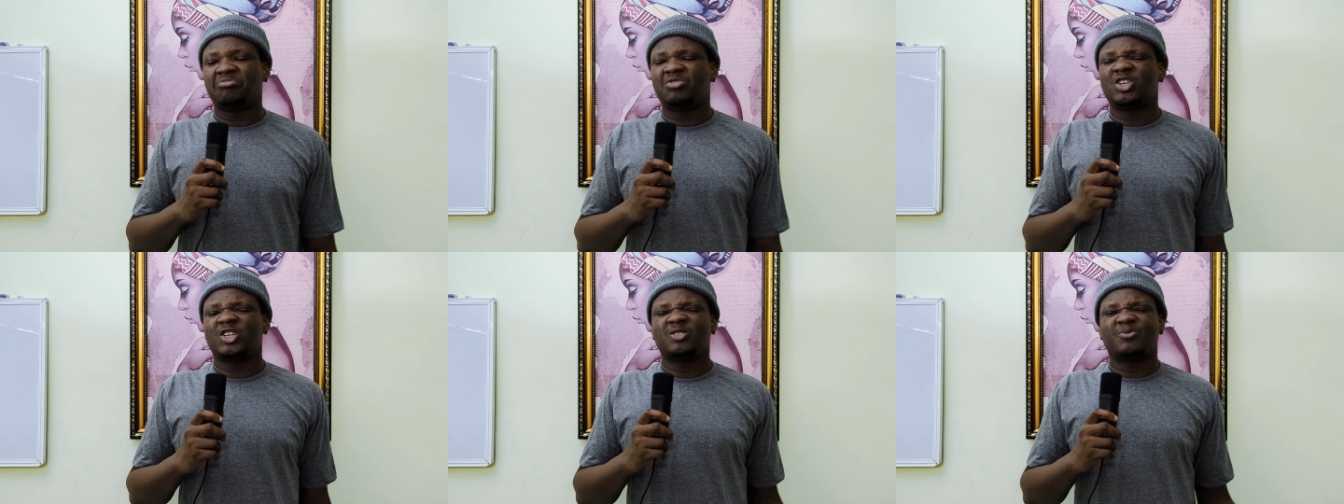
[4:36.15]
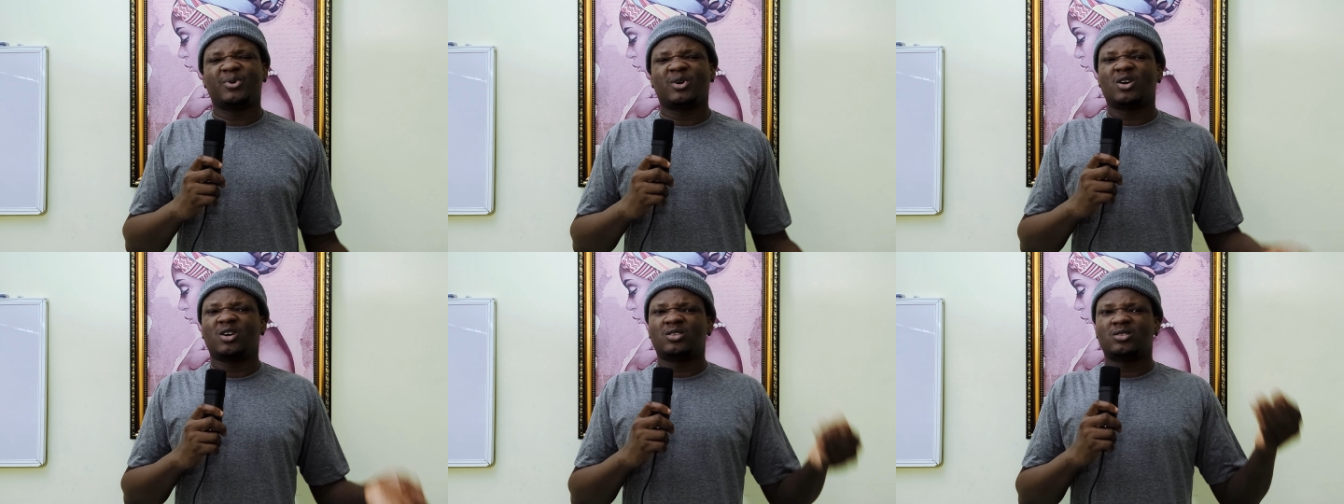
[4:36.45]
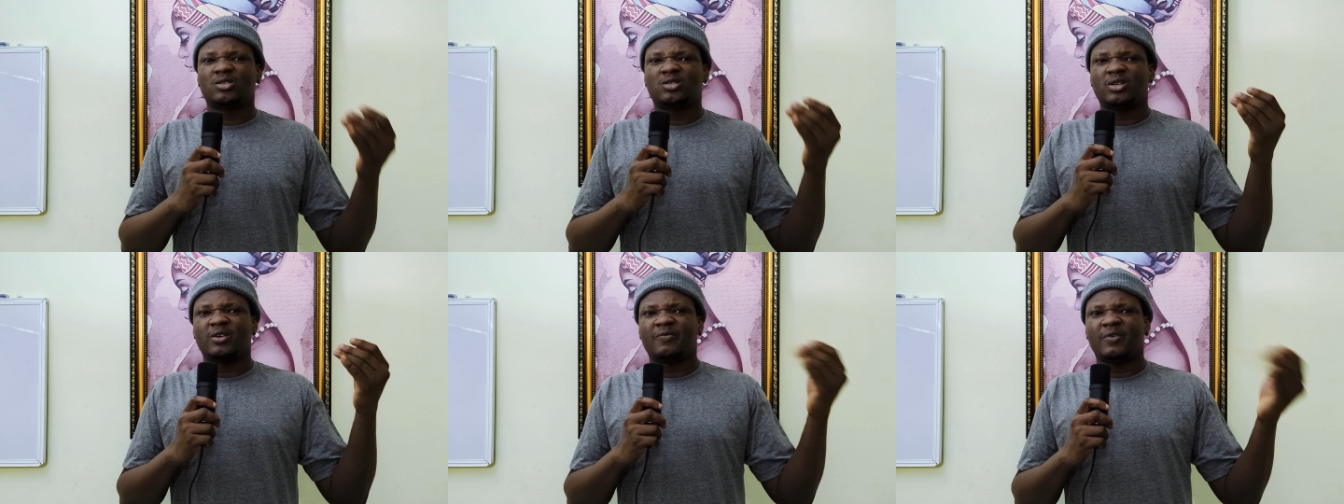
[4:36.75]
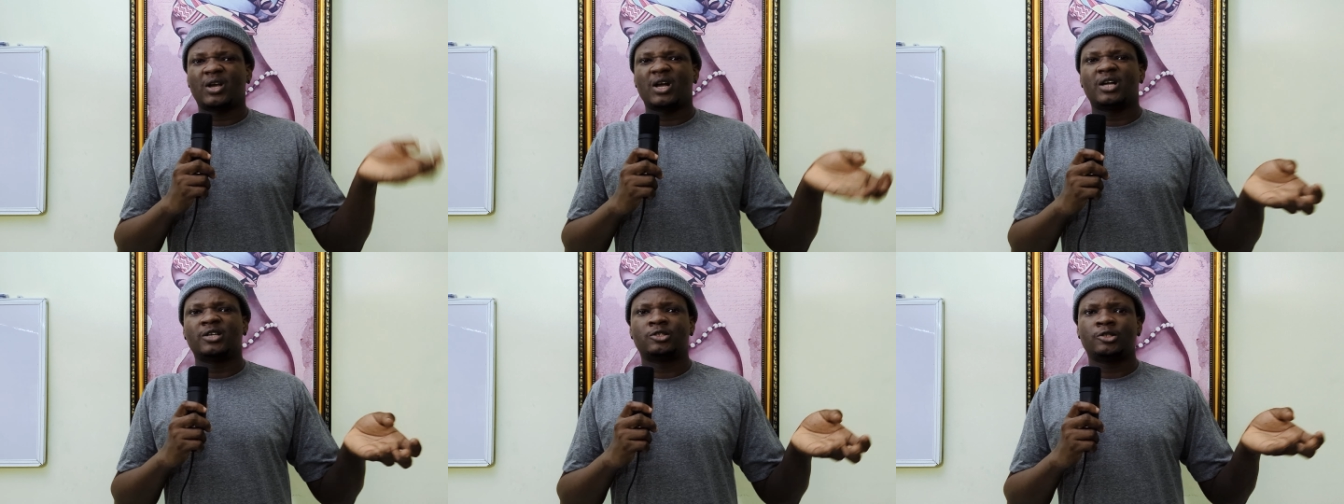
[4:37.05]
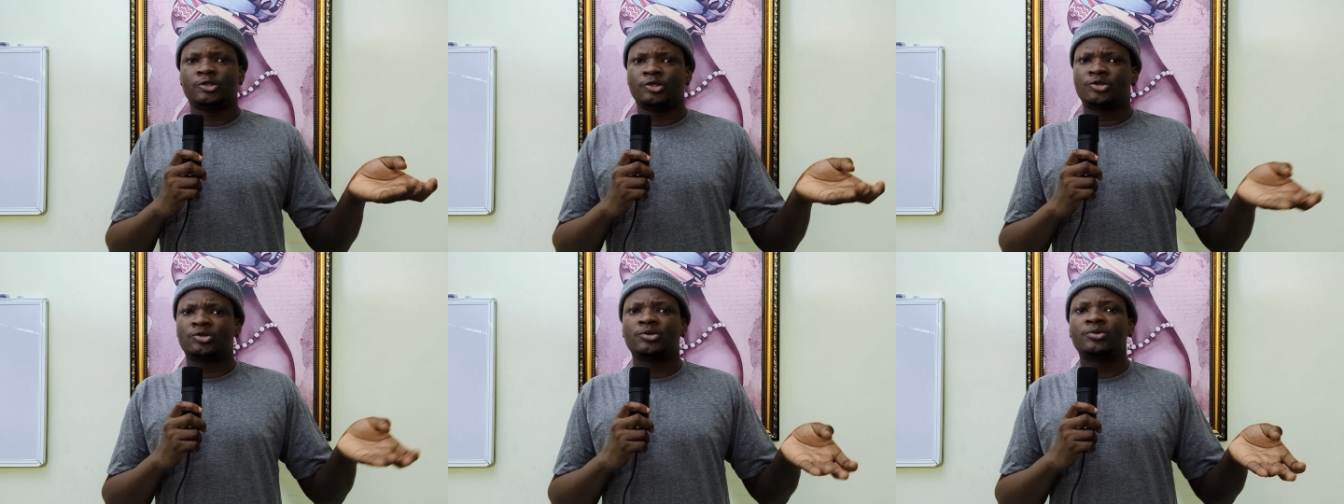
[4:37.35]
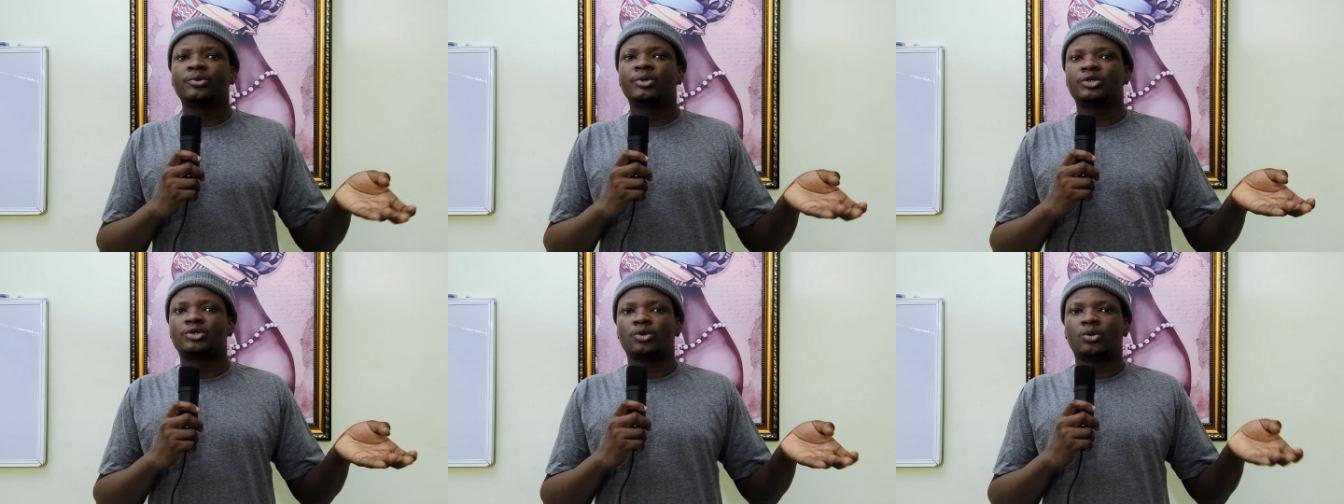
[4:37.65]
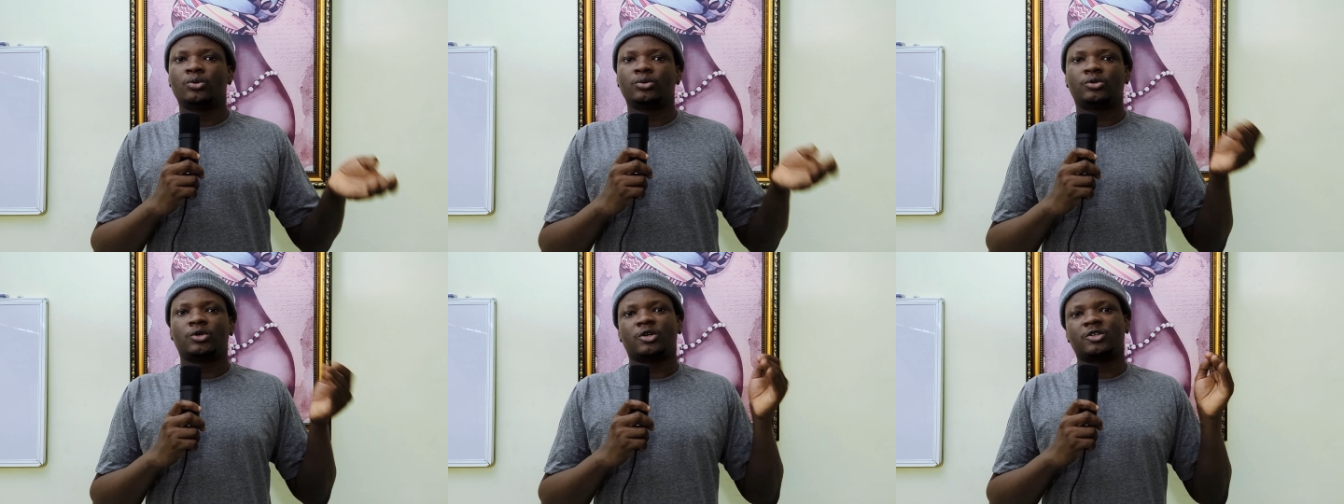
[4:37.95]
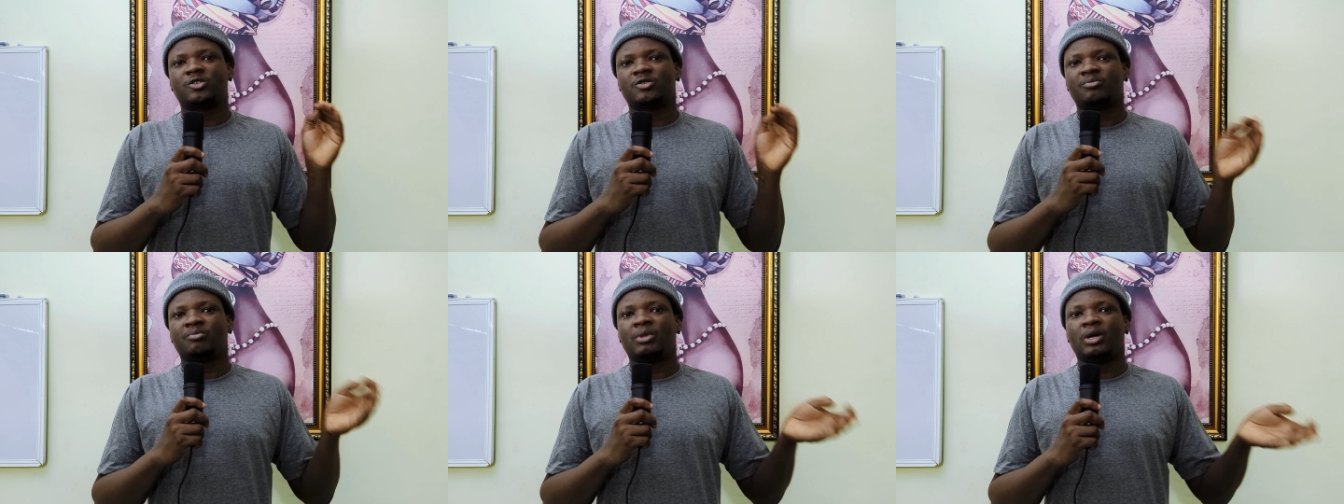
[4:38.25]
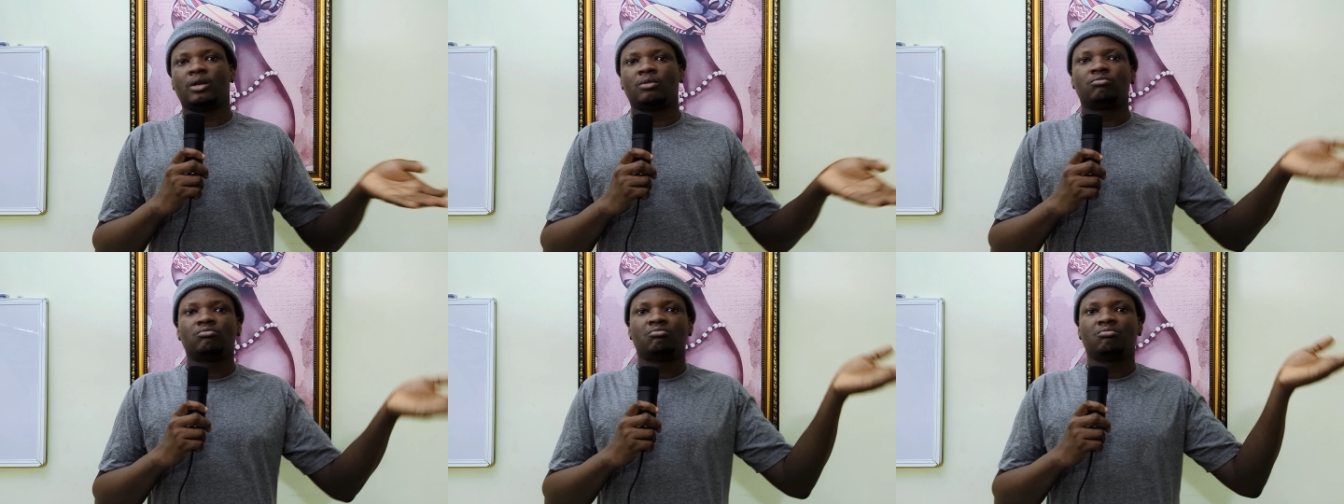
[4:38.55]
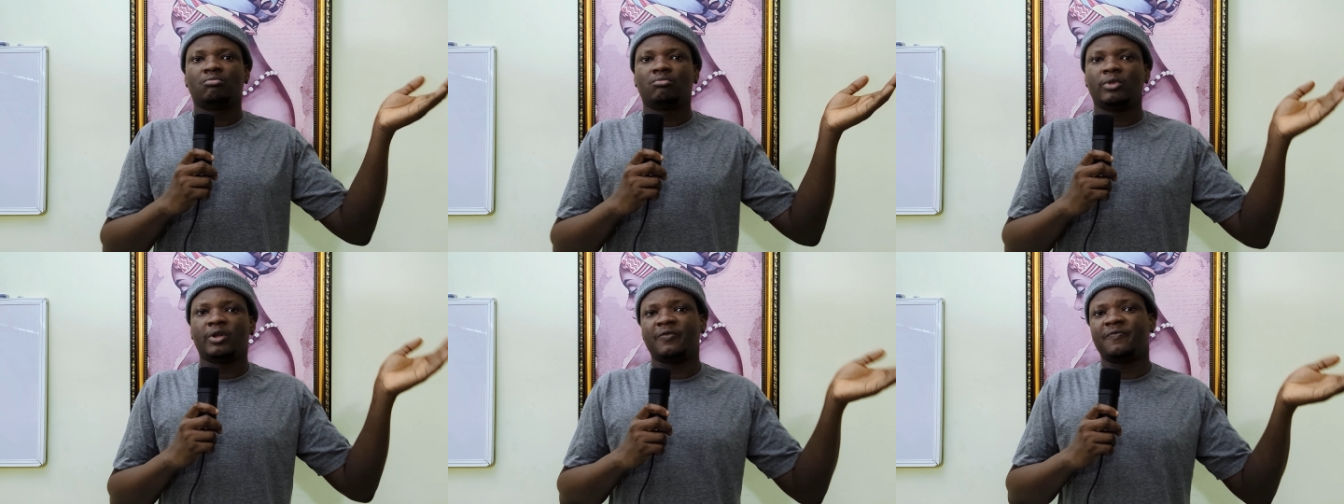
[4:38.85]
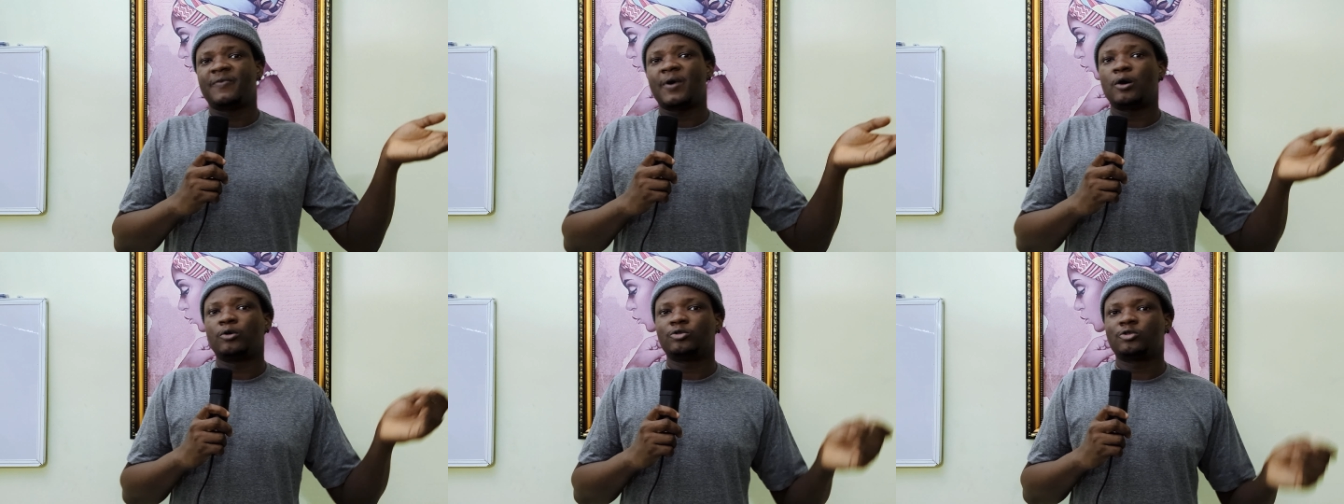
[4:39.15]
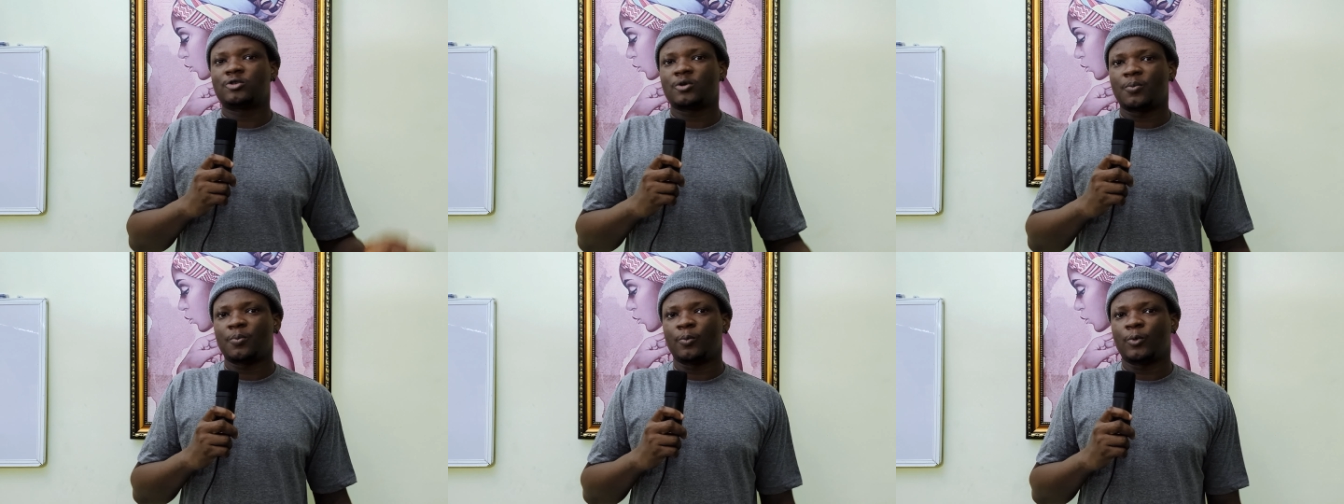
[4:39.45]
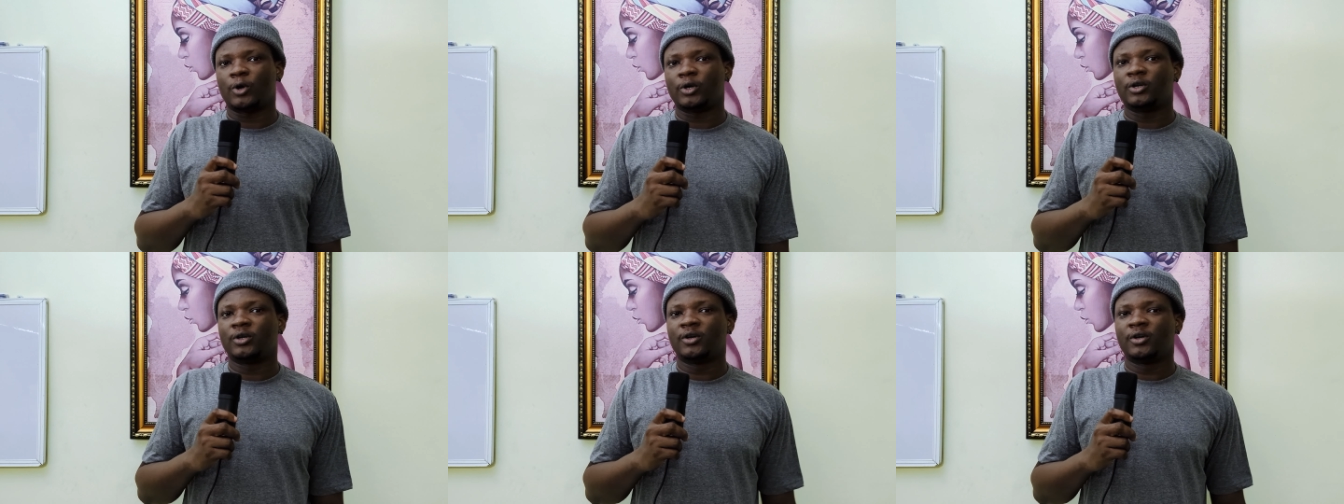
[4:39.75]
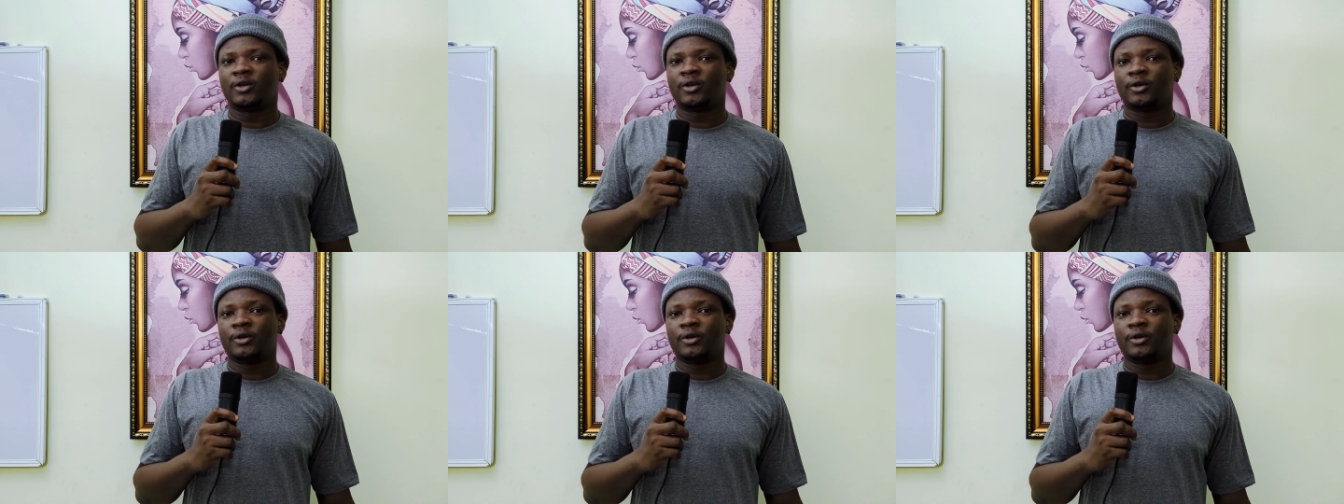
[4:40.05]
Just because a vacancy is two weeks old doesn't mean they found someone.